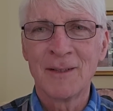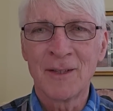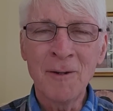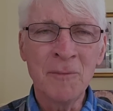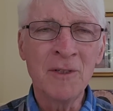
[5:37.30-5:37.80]

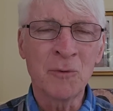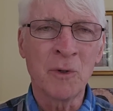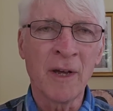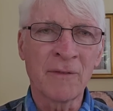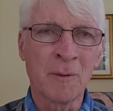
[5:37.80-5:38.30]
That means we
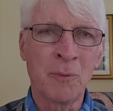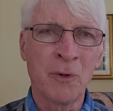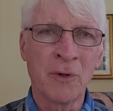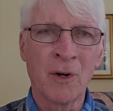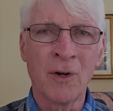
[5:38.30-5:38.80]
have to
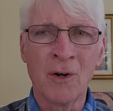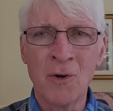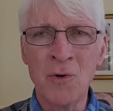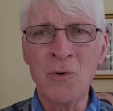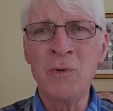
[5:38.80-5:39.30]
put our
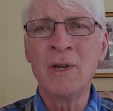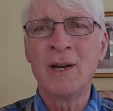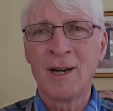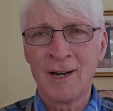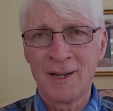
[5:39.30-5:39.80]
own
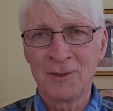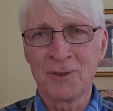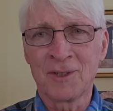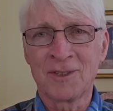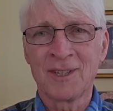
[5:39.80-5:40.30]

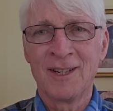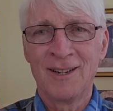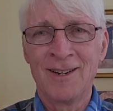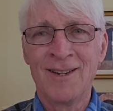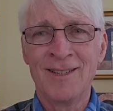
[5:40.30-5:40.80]
Isaacs
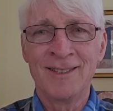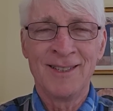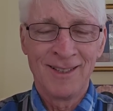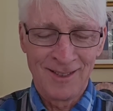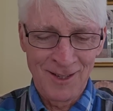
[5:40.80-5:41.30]
on
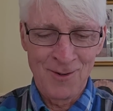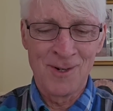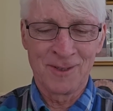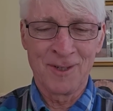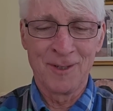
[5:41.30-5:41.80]
the
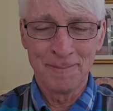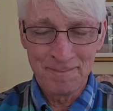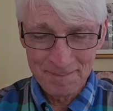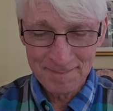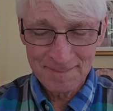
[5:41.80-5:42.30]
altar.
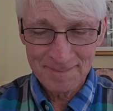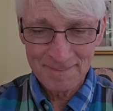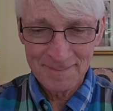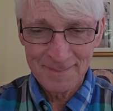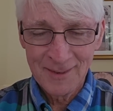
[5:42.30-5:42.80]

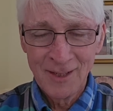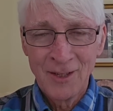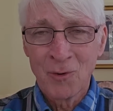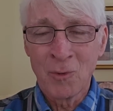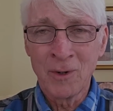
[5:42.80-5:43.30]

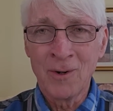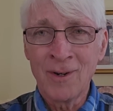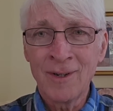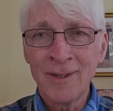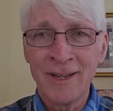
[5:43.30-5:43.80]
We
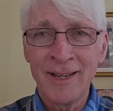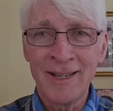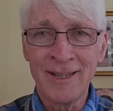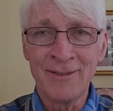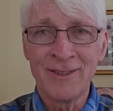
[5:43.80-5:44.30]
all
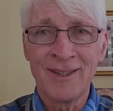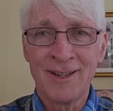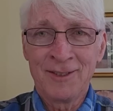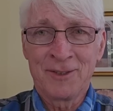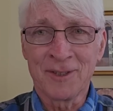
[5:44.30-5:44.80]
have
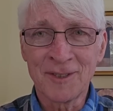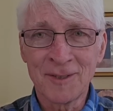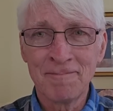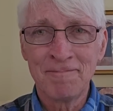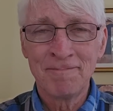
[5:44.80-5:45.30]
Isaacs.
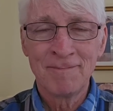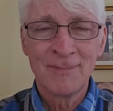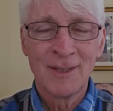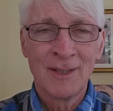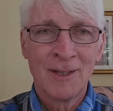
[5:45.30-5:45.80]

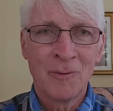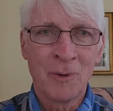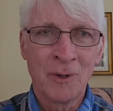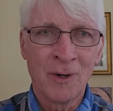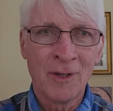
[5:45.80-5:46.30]

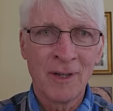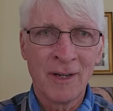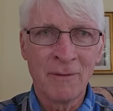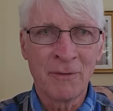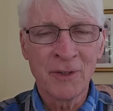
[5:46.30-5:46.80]
We all
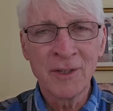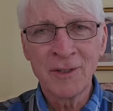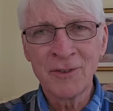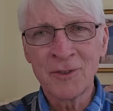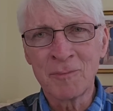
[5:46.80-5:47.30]
have
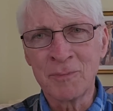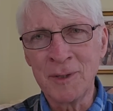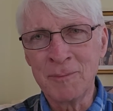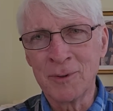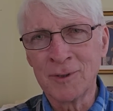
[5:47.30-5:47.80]
things,
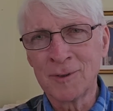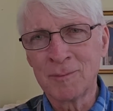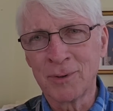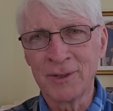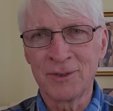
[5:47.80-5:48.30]
people,
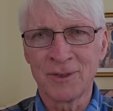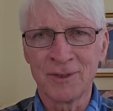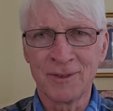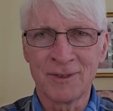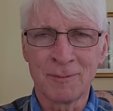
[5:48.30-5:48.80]

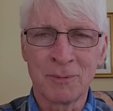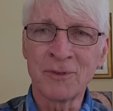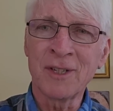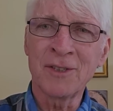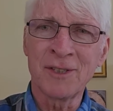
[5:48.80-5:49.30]
places,
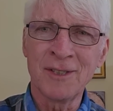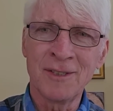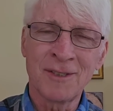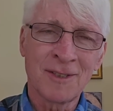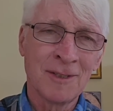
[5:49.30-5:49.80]

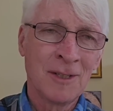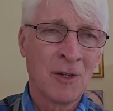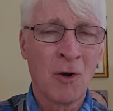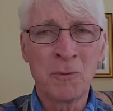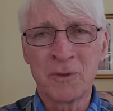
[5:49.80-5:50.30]
possessions,
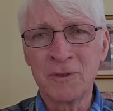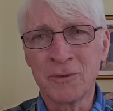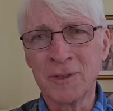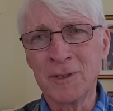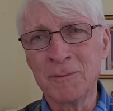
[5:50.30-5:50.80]
hopes and
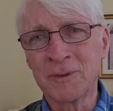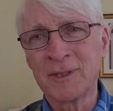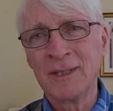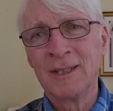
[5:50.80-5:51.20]
dreams